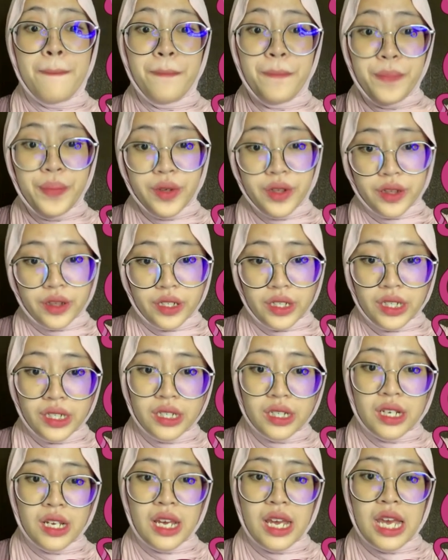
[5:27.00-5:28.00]

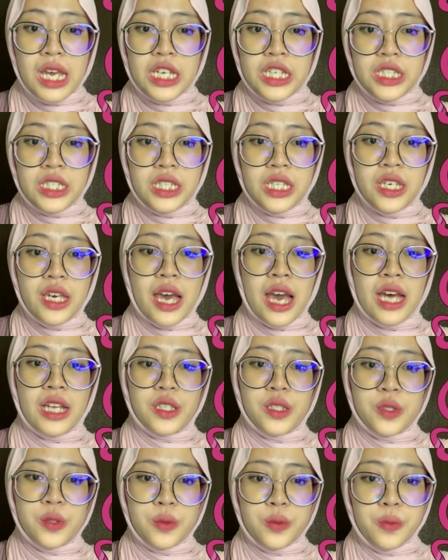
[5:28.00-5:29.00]
but she
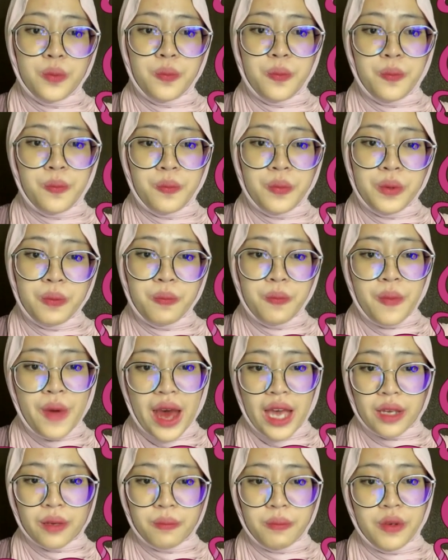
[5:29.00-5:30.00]
had to be
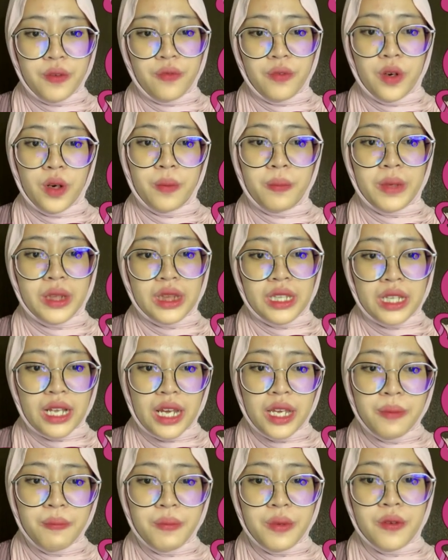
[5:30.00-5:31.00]
back before
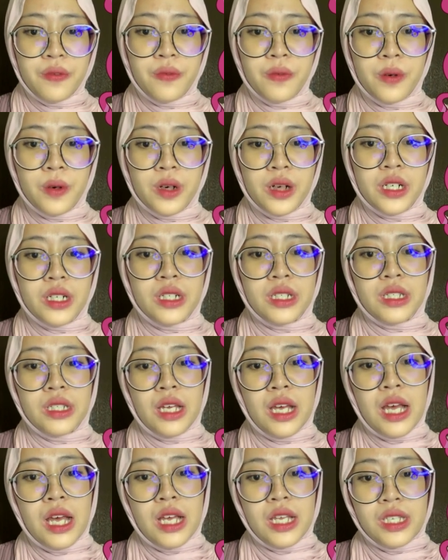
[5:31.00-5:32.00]
midnight before the
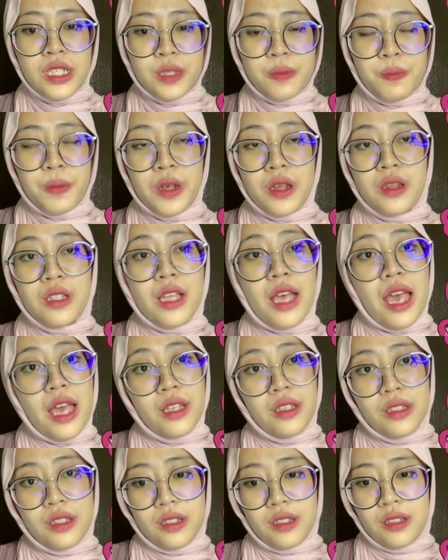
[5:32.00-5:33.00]
spell
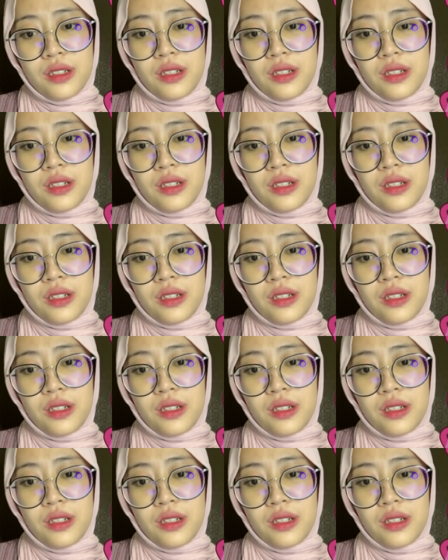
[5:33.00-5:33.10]
ended.